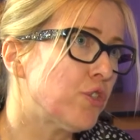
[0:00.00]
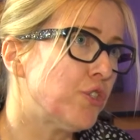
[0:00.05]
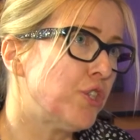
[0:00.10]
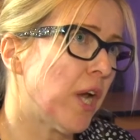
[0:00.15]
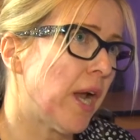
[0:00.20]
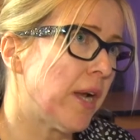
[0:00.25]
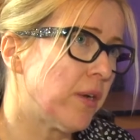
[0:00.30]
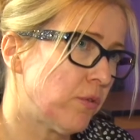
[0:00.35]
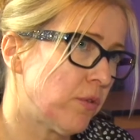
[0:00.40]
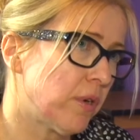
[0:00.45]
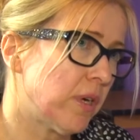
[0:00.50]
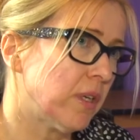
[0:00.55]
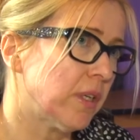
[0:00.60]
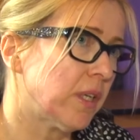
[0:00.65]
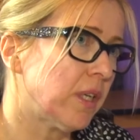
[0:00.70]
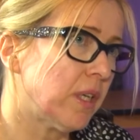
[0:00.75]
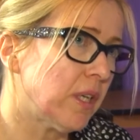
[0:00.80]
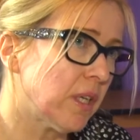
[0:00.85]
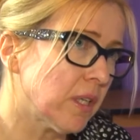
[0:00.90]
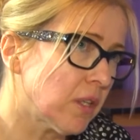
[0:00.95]

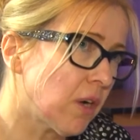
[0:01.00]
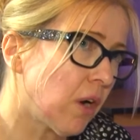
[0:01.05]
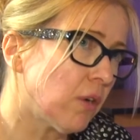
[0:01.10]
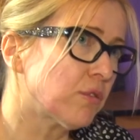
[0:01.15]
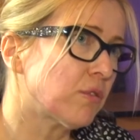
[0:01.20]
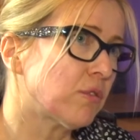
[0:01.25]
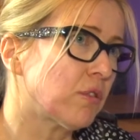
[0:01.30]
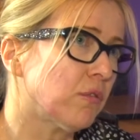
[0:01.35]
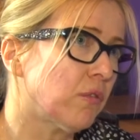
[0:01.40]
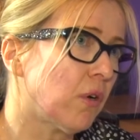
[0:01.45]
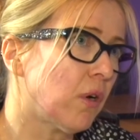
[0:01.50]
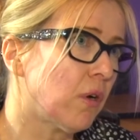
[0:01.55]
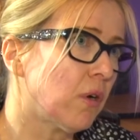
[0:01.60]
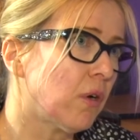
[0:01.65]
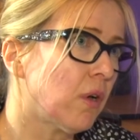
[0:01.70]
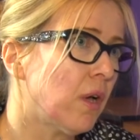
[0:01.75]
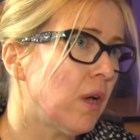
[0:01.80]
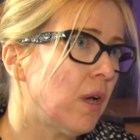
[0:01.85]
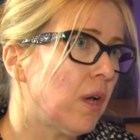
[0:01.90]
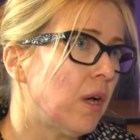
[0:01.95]
generally in
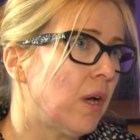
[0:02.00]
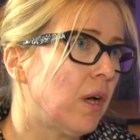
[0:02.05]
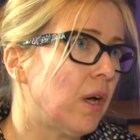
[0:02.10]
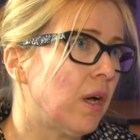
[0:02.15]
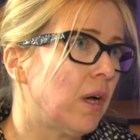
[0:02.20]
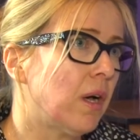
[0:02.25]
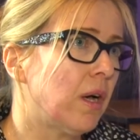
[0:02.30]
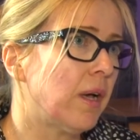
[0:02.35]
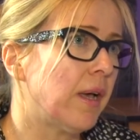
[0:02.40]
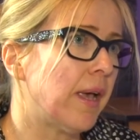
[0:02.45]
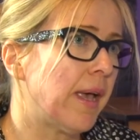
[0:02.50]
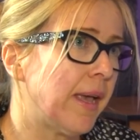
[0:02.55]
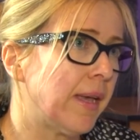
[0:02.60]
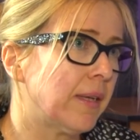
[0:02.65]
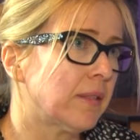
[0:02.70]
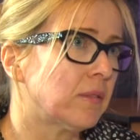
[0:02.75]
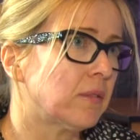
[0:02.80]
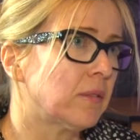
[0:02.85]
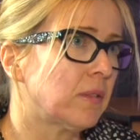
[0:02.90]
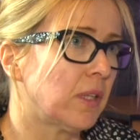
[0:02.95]
Kosovo
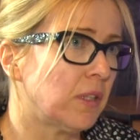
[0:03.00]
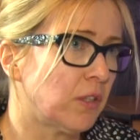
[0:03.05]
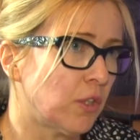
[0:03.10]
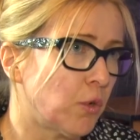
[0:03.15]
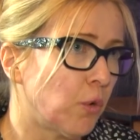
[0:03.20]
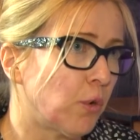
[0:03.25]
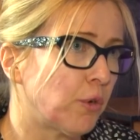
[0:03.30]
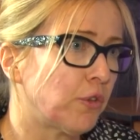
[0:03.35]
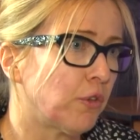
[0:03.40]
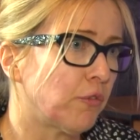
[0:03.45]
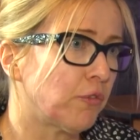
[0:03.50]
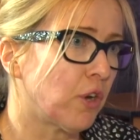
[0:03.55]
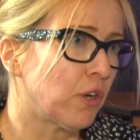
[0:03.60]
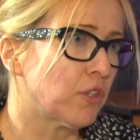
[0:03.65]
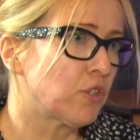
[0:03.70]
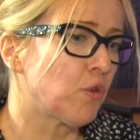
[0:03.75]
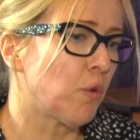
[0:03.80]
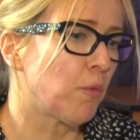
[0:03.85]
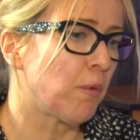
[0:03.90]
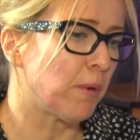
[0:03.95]
and in the north of
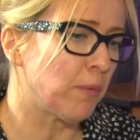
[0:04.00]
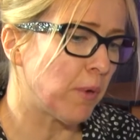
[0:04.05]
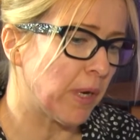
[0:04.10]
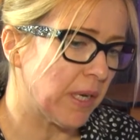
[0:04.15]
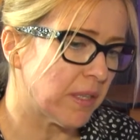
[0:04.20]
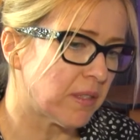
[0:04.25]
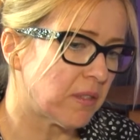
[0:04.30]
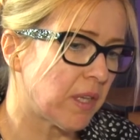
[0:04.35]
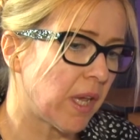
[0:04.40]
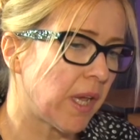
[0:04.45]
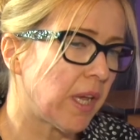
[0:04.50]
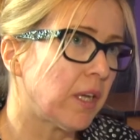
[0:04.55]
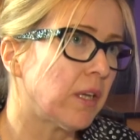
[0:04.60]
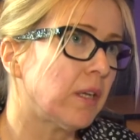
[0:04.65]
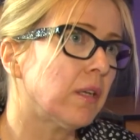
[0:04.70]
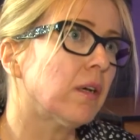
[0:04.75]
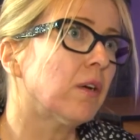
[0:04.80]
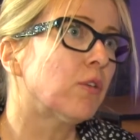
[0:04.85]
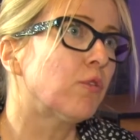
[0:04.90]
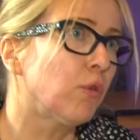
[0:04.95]
Kosovo? When I
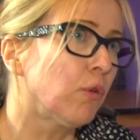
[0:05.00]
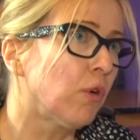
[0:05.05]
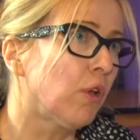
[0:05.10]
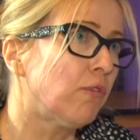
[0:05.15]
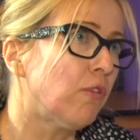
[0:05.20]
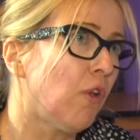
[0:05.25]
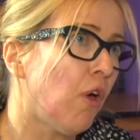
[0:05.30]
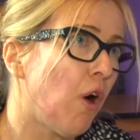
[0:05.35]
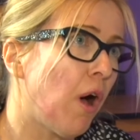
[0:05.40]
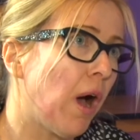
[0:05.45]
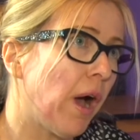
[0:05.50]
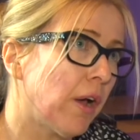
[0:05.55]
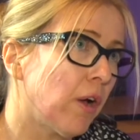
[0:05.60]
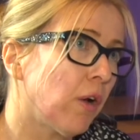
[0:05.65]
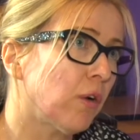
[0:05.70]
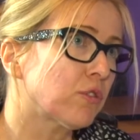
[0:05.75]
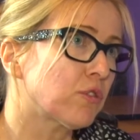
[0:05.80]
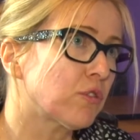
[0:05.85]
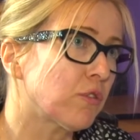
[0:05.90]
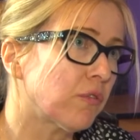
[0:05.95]
say a rule of law, I
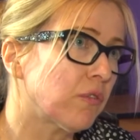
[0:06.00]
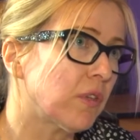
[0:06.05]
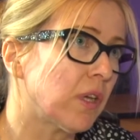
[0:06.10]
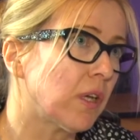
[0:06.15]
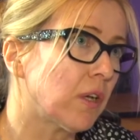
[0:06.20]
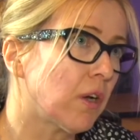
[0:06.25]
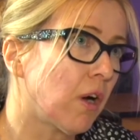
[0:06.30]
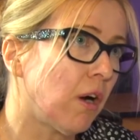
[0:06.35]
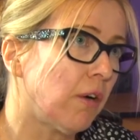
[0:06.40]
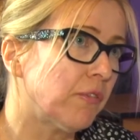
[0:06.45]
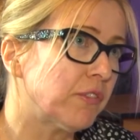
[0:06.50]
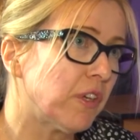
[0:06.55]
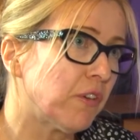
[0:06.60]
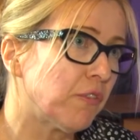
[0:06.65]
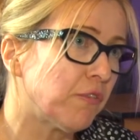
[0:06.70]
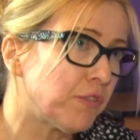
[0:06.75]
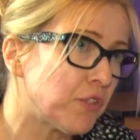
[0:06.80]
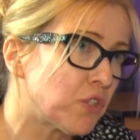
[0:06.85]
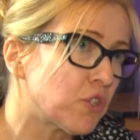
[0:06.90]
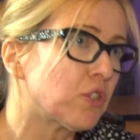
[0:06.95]
also think of the
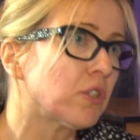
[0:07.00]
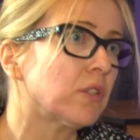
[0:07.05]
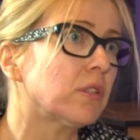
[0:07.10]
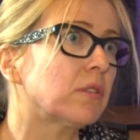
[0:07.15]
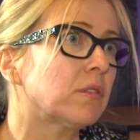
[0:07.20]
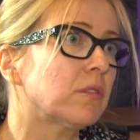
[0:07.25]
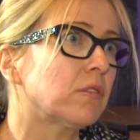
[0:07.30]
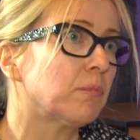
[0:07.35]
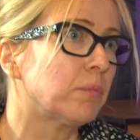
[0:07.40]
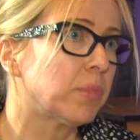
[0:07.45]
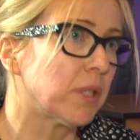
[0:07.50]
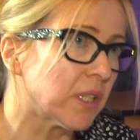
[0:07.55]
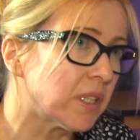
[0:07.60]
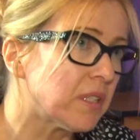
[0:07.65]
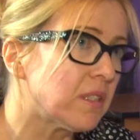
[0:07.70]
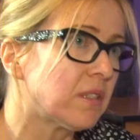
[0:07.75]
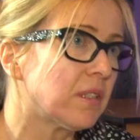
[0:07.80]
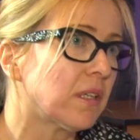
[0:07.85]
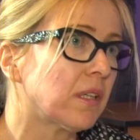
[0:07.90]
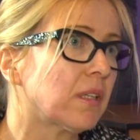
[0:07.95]
efficient
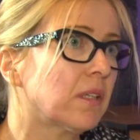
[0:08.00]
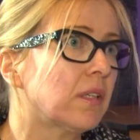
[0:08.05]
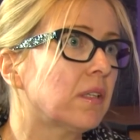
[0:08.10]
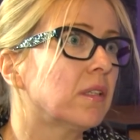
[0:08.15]
policing.